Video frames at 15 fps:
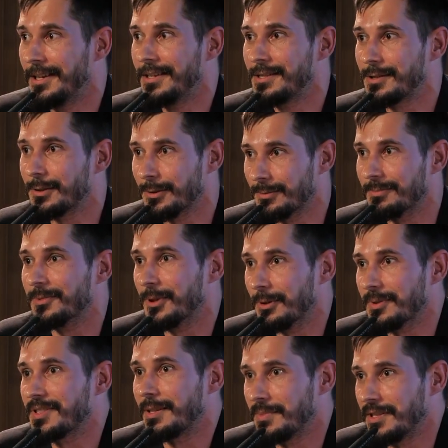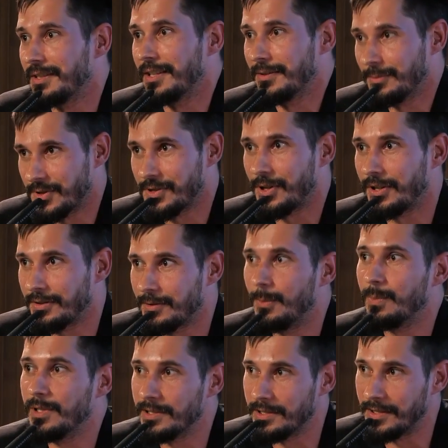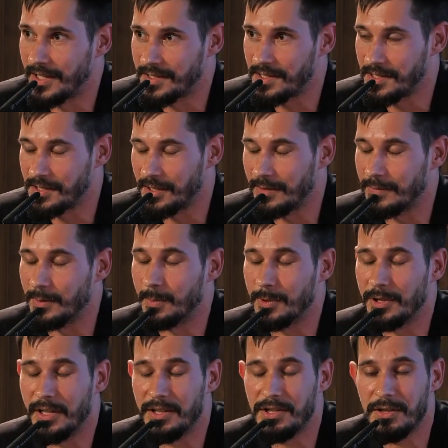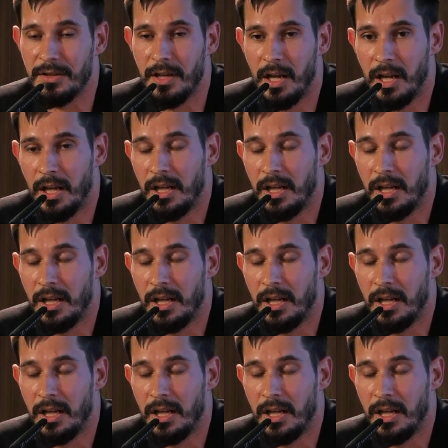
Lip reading: So, you know, something that was not completely necessary for production.